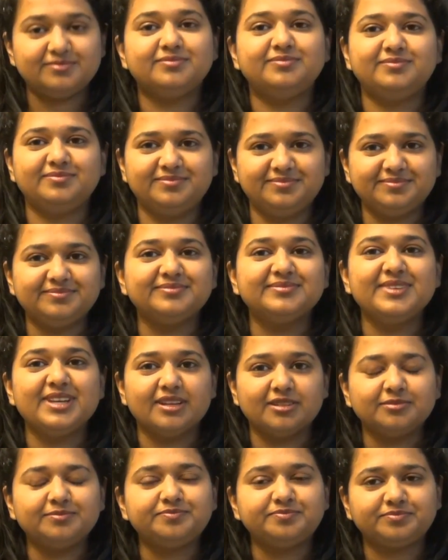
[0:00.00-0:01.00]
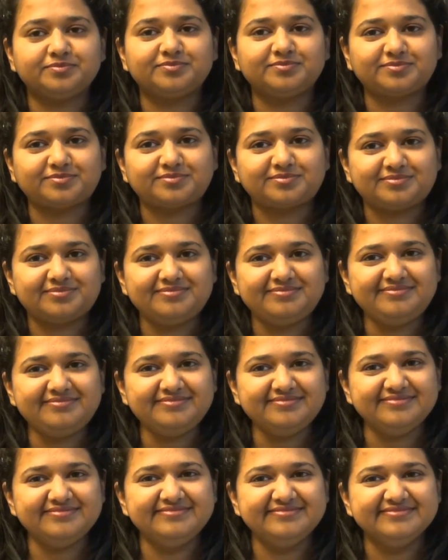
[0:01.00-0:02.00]
And I say, girls, what are
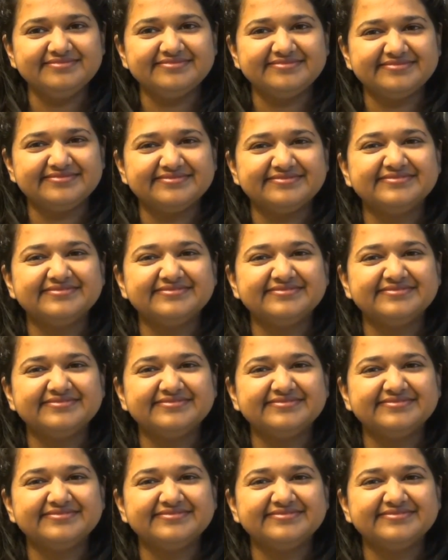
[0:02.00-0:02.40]
you doing here?